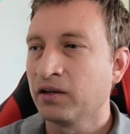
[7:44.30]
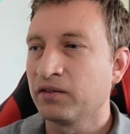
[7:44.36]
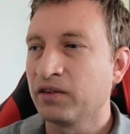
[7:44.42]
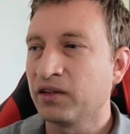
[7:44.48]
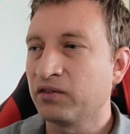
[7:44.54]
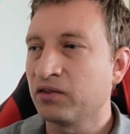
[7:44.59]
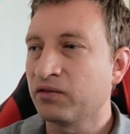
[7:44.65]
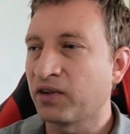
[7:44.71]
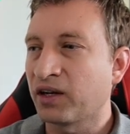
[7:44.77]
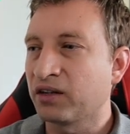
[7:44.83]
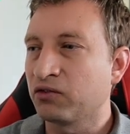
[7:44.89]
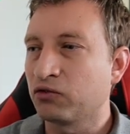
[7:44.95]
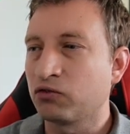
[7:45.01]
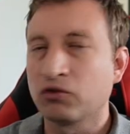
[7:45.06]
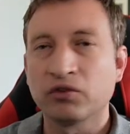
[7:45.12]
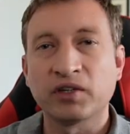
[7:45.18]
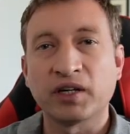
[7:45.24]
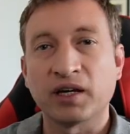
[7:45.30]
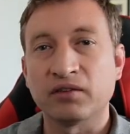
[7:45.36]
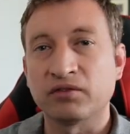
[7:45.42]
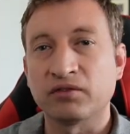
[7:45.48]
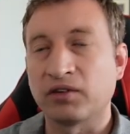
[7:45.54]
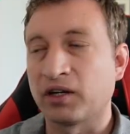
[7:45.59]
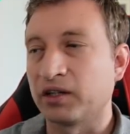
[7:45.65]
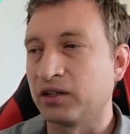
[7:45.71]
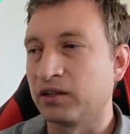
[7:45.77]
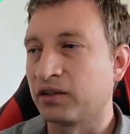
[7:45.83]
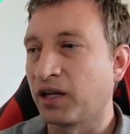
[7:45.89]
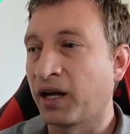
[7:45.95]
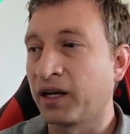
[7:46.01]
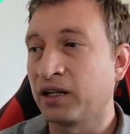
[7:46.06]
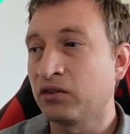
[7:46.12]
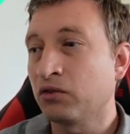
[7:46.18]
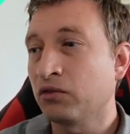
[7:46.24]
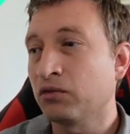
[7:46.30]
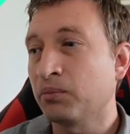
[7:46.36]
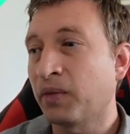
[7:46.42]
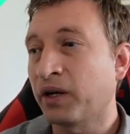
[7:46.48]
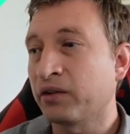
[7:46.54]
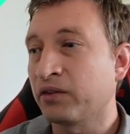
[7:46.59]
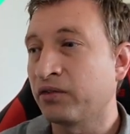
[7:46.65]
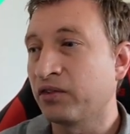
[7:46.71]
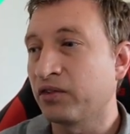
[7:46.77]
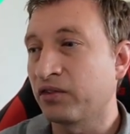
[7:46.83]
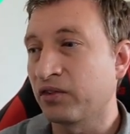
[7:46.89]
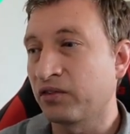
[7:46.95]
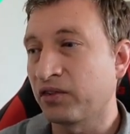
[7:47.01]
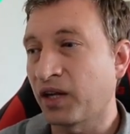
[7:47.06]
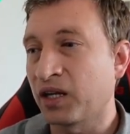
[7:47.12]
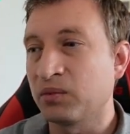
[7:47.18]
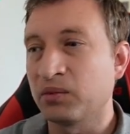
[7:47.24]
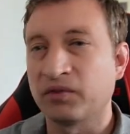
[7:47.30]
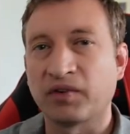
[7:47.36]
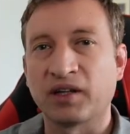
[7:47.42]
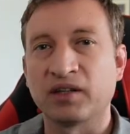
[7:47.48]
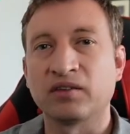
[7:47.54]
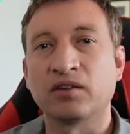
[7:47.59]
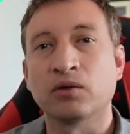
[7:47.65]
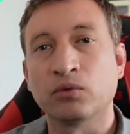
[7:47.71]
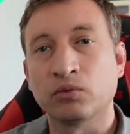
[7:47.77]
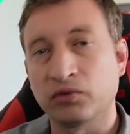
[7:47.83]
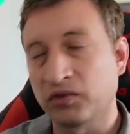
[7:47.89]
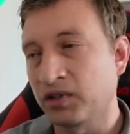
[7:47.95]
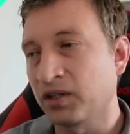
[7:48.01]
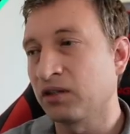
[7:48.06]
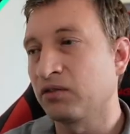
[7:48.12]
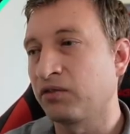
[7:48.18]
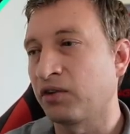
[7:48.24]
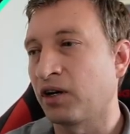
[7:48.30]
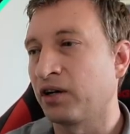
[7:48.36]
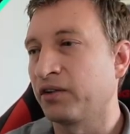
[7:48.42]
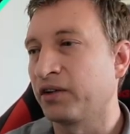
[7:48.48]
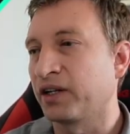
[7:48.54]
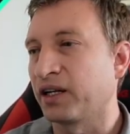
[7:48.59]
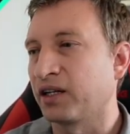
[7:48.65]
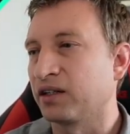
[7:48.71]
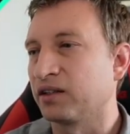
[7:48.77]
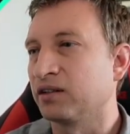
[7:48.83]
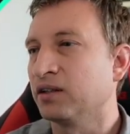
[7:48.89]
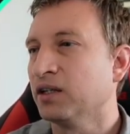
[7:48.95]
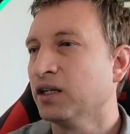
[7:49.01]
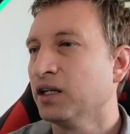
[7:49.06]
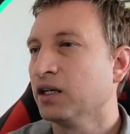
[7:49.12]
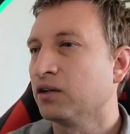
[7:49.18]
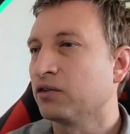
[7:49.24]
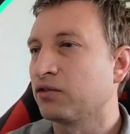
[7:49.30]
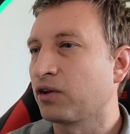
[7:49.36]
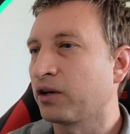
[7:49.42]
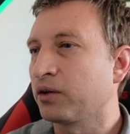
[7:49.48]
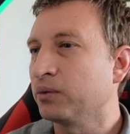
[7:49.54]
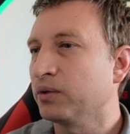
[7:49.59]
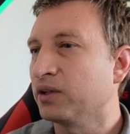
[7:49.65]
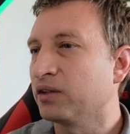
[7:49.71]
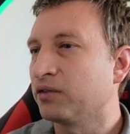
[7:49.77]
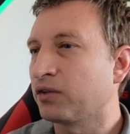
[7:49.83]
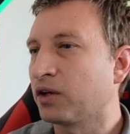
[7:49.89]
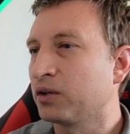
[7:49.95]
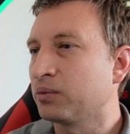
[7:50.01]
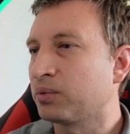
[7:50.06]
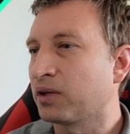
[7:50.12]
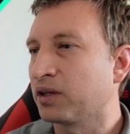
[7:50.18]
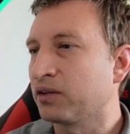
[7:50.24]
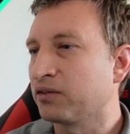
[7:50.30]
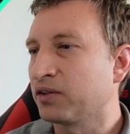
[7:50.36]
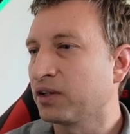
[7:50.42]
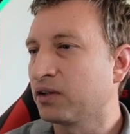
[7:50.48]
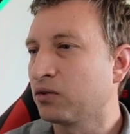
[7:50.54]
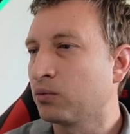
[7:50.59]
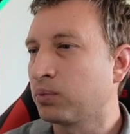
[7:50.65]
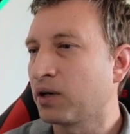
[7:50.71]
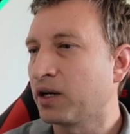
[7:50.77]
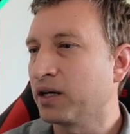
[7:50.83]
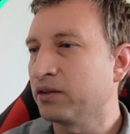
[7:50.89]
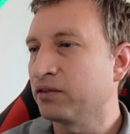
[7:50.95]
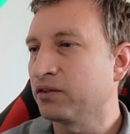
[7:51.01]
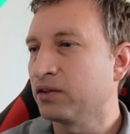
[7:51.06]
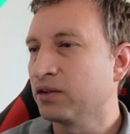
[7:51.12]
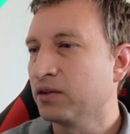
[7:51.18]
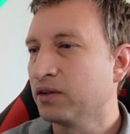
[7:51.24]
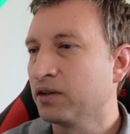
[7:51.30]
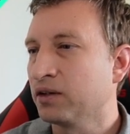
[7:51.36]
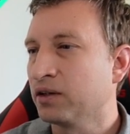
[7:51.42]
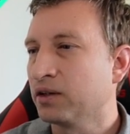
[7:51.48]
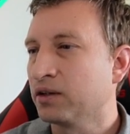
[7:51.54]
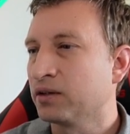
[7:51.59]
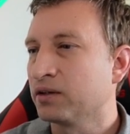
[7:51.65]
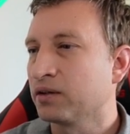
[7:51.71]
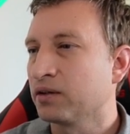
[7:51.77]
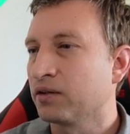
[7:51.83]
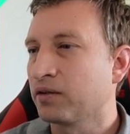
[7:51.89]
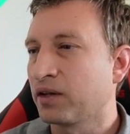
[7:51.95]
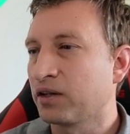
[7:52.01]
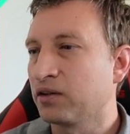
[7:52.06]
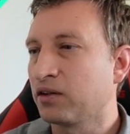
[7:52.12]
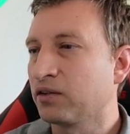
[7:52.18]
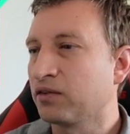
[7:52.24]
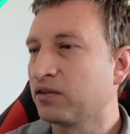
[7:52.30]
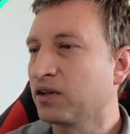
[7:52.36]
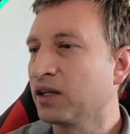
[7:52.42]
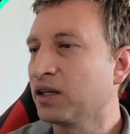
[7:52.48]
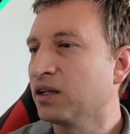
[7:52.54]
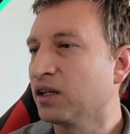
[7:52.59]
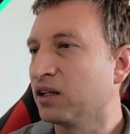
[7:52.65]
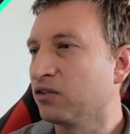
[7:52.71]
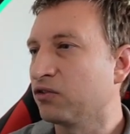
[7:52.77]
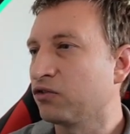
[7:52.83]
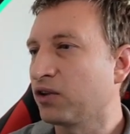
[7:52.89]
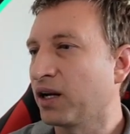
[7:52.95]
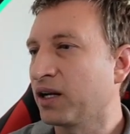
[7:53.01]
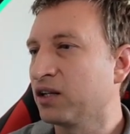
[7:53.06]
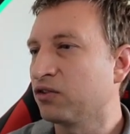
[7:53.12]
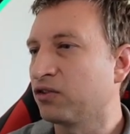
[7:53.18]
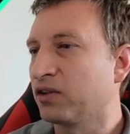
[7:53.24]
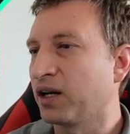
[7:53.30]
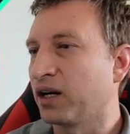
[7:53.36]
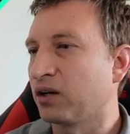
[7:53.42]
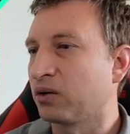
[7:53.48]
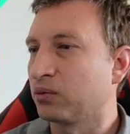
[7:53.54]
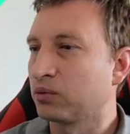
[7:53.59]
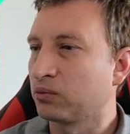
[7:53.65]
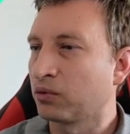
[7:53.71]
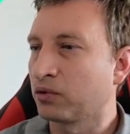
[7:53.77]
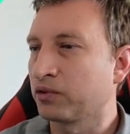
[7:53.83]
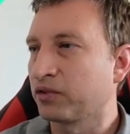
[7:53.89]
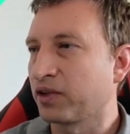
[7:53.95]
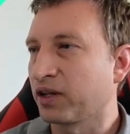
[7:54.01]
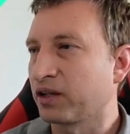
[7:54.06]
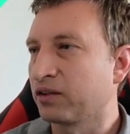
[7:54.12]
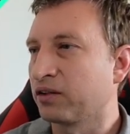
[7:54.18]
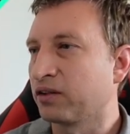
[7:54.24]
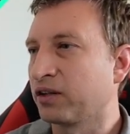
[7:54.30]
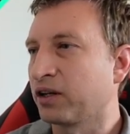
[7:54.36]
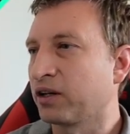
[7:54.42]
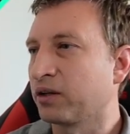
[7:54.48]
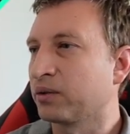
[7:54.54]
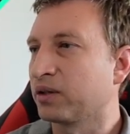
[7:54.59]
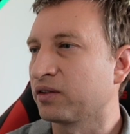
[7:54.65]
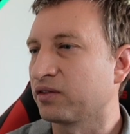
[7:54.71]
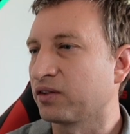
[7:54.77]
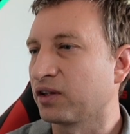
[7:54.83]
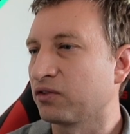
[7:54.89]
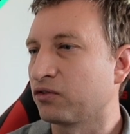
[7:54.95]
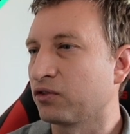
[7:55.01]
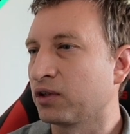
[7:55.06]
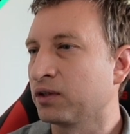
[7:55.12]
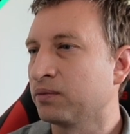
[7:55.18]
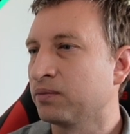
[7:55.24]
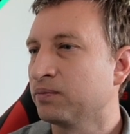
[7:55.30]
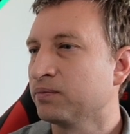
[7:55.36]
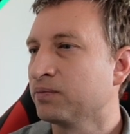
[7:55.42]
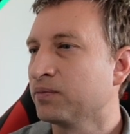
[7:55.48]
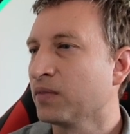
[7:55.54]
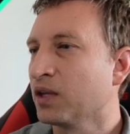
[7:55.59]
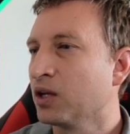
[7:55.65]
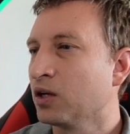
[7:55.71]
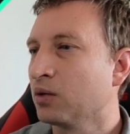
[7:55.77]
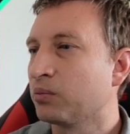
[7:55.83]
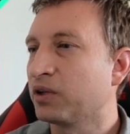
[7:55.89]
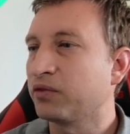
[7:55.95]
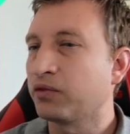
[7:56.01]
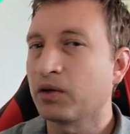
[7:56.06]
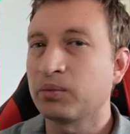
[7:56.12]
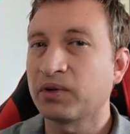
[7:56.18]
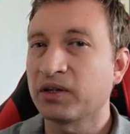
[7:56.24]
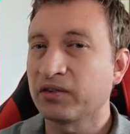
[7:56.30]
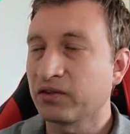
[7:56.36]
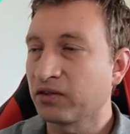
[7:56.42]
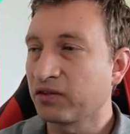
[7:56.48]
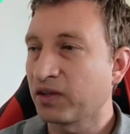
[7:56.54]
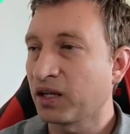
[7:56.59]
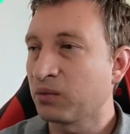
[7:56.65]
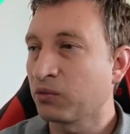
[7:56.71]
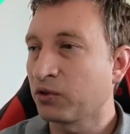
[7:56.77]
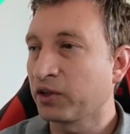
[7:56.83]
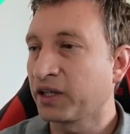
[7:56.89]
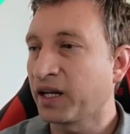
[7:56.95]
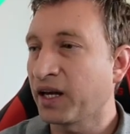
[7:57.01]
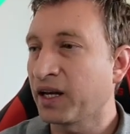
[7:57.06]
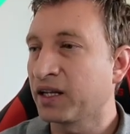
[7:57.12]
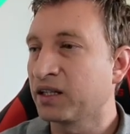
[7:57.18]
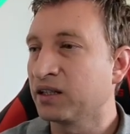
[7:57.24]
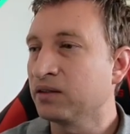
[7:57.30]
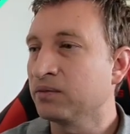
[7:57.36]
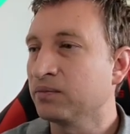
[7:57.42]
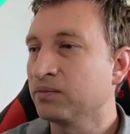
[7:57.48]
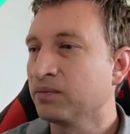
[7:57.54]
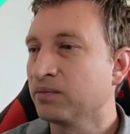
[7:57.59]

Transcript: this event should get fired. And it doesn't matter if it's the same event, it will still fire again. So if I press single press, then you can see it's changed now, 1 second ago, etc. But if I press the same one again,